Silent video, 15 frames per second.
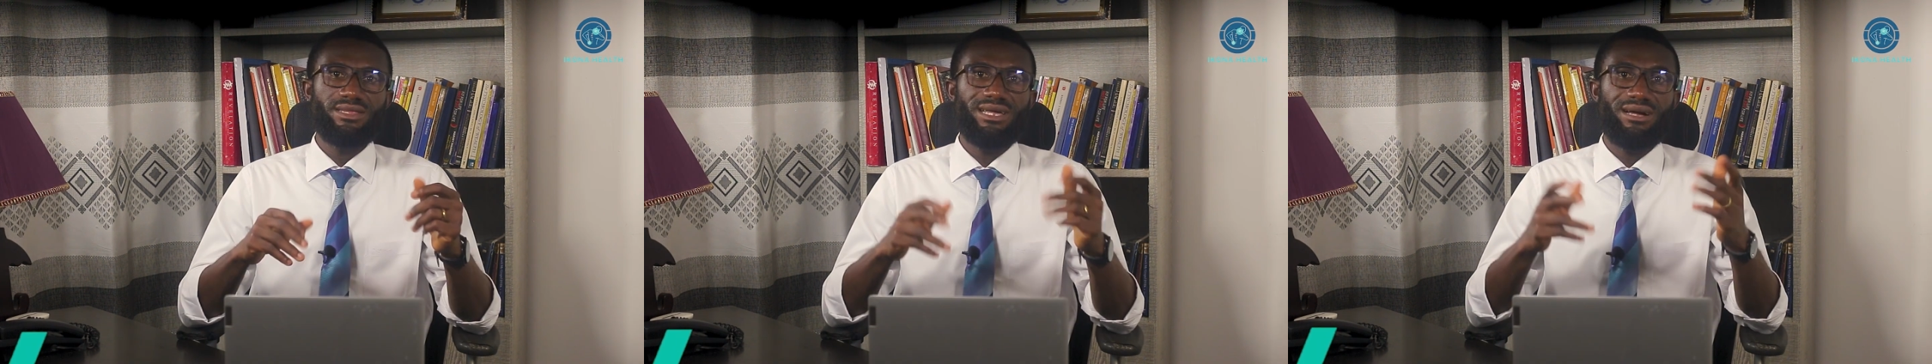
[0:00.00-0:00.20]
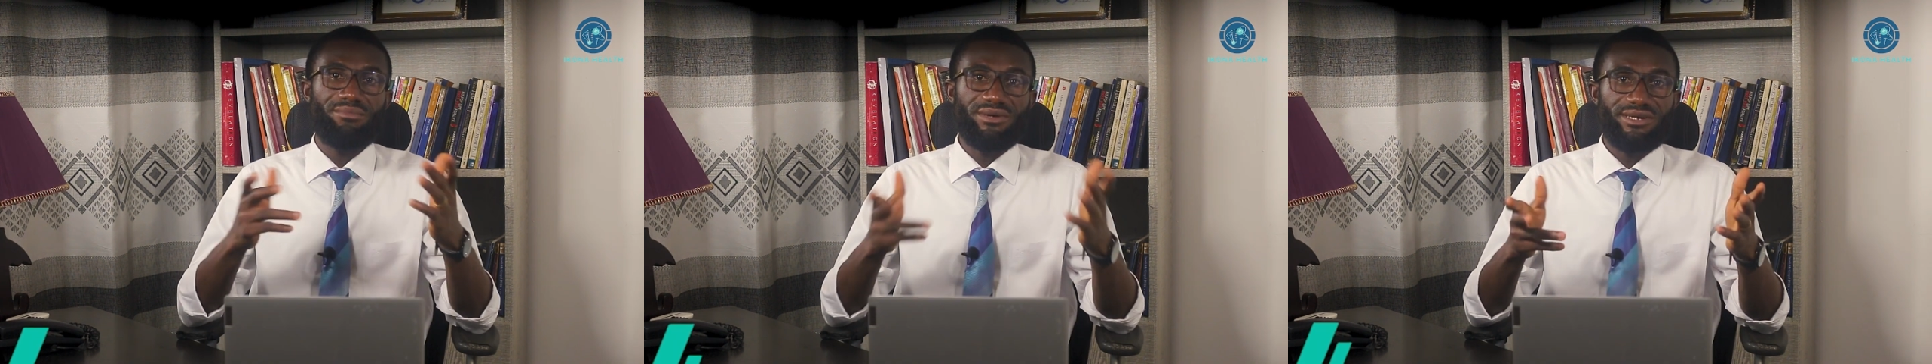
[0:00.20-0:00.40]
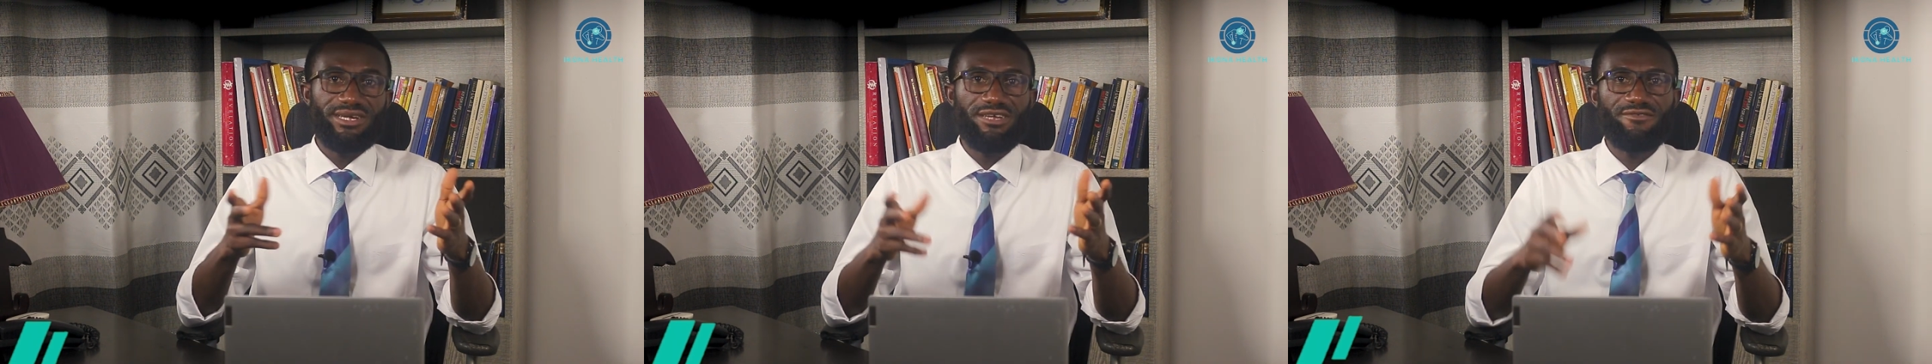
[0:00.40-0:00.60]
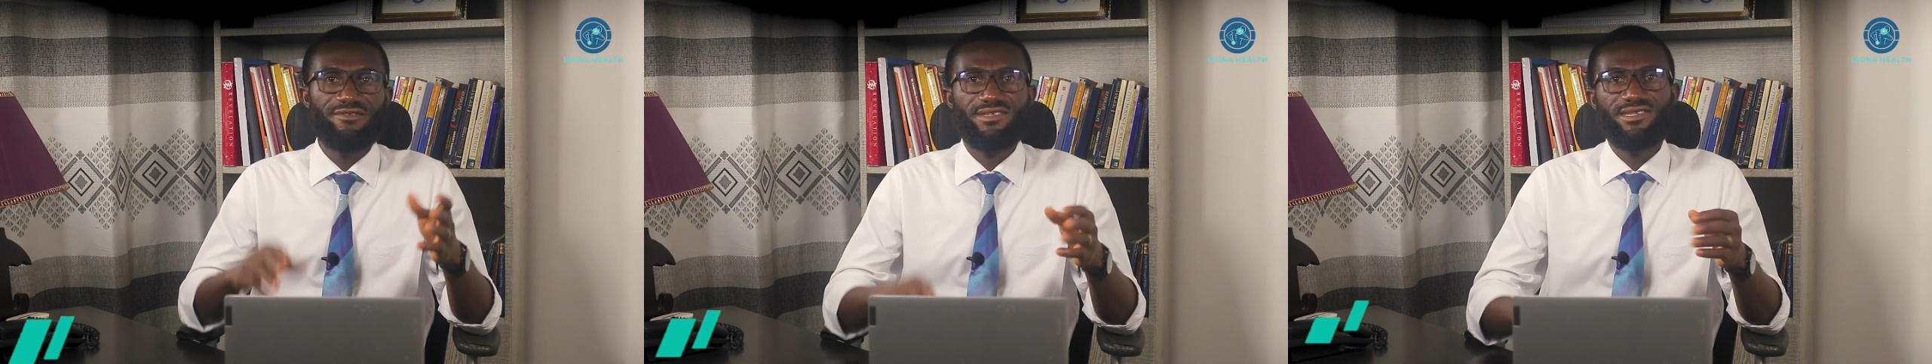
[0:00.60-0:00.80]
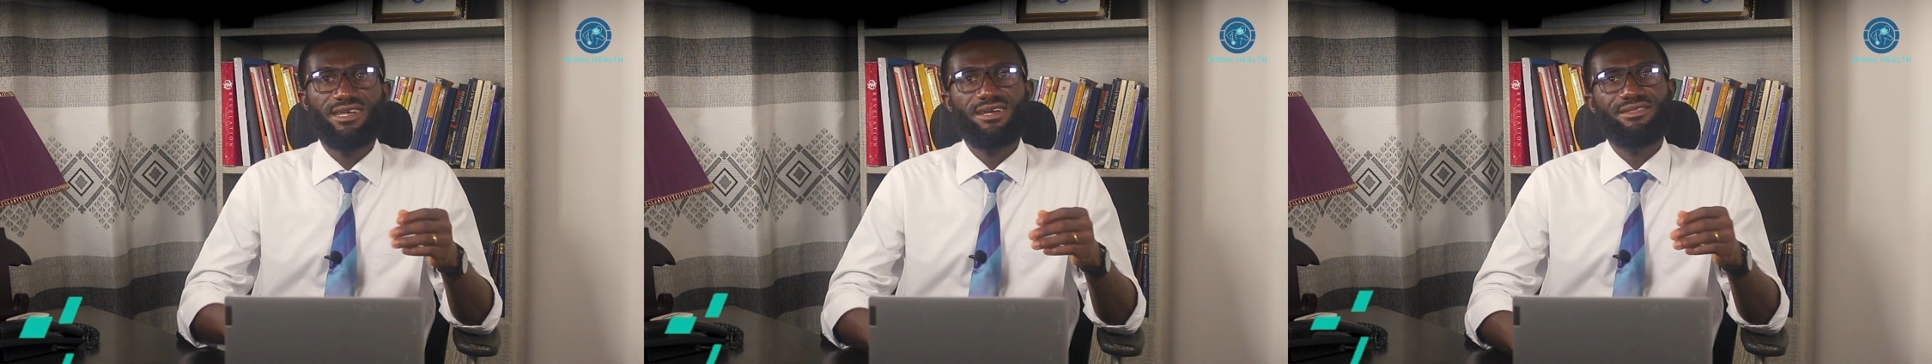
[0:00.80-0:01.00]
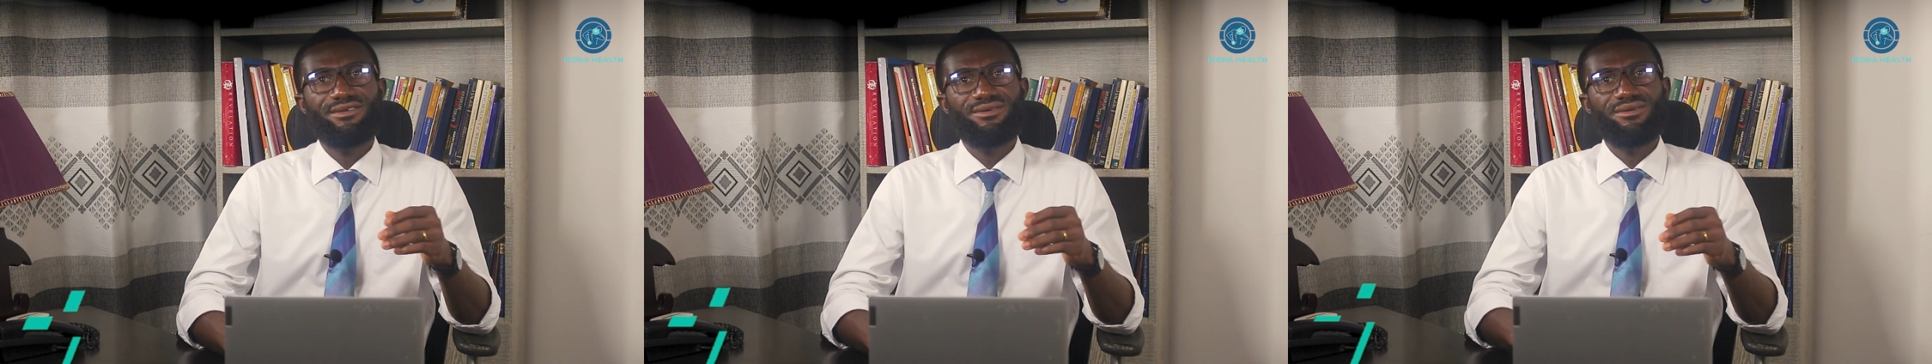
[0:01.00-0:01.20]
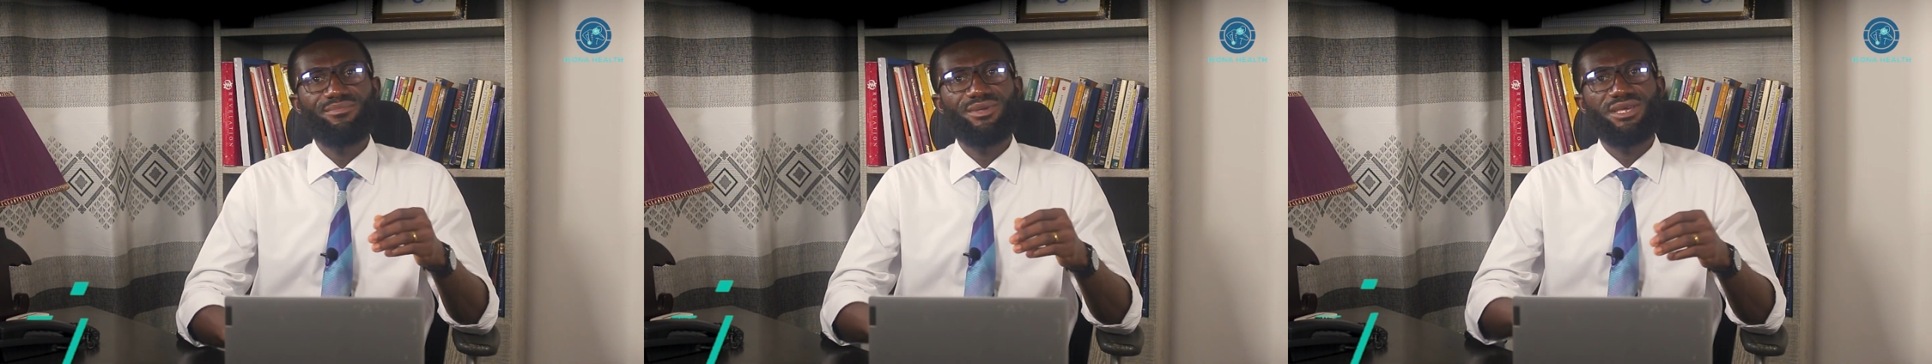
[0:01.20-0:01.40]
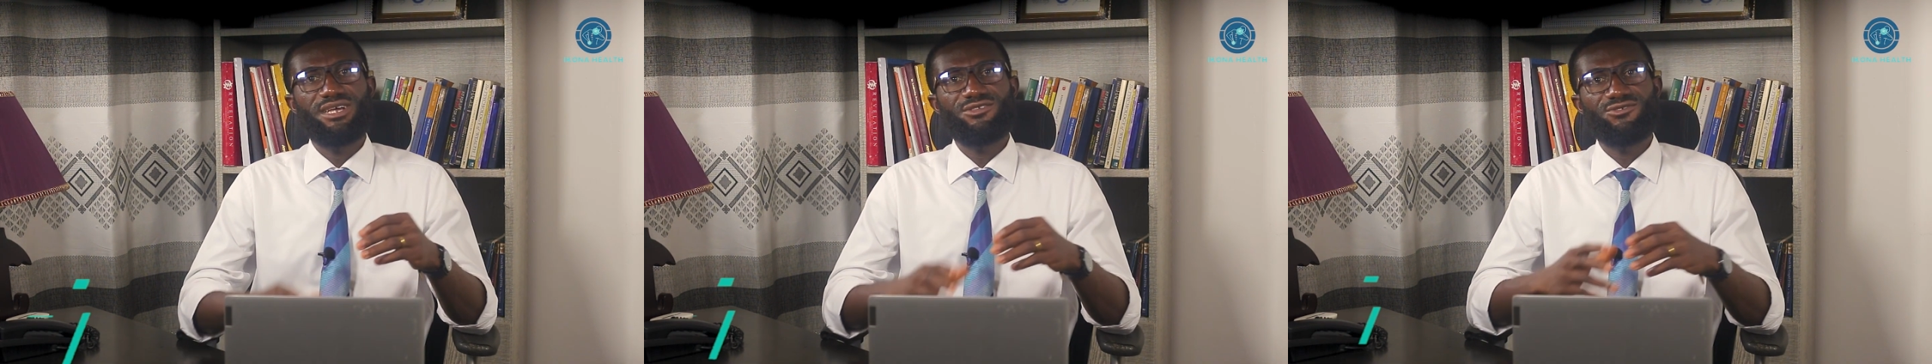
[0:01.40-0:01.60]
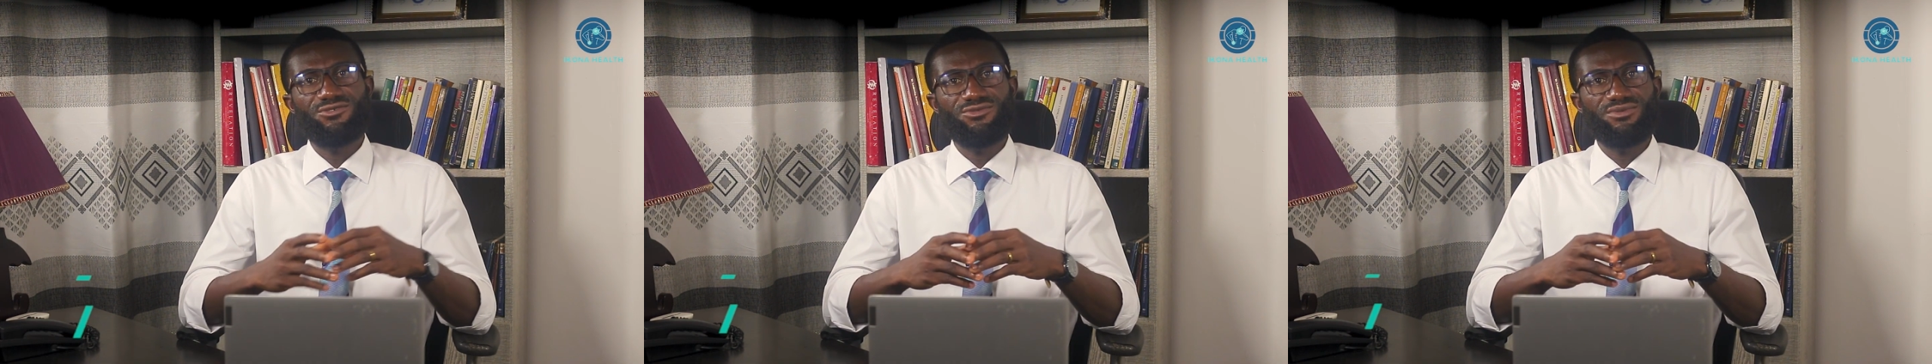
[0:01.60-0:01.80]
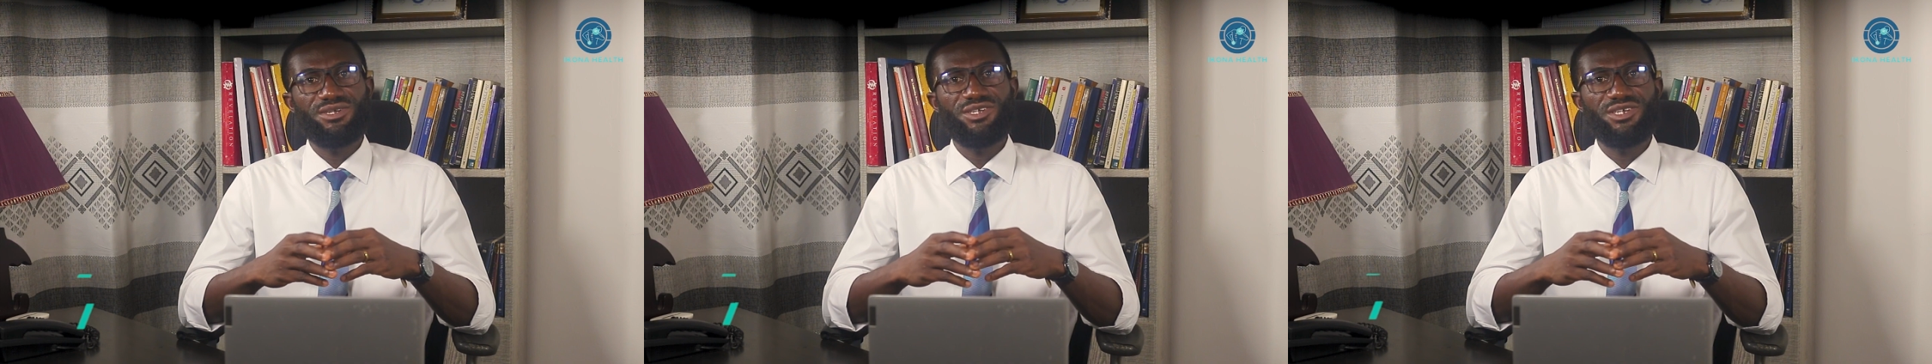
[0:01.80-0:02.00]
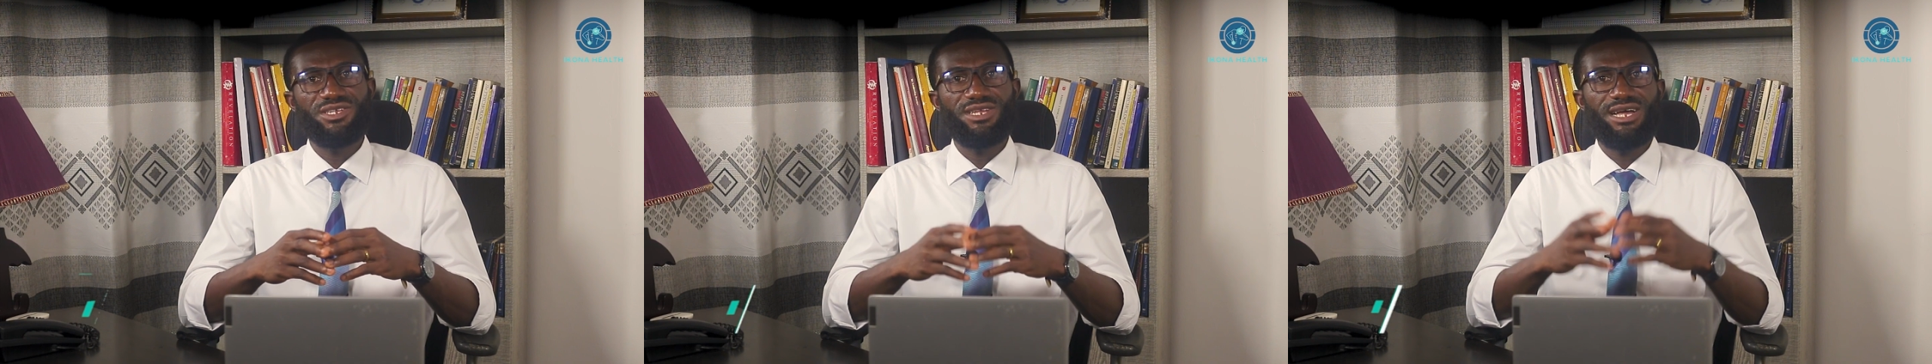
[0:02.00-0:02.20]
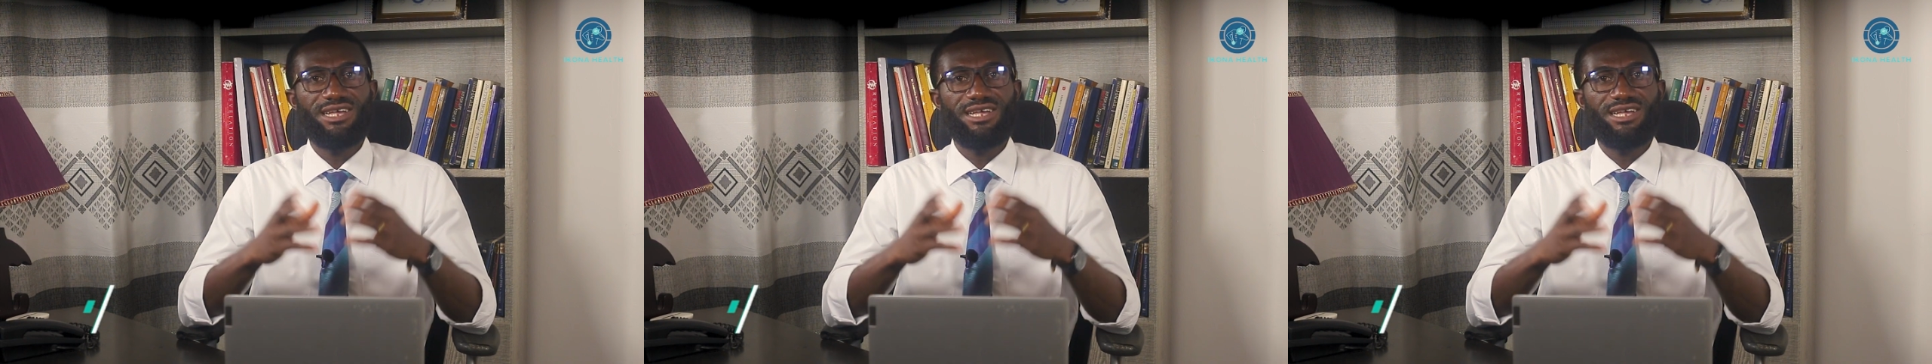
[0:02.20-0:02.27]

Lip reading: The American Physiotherapy Association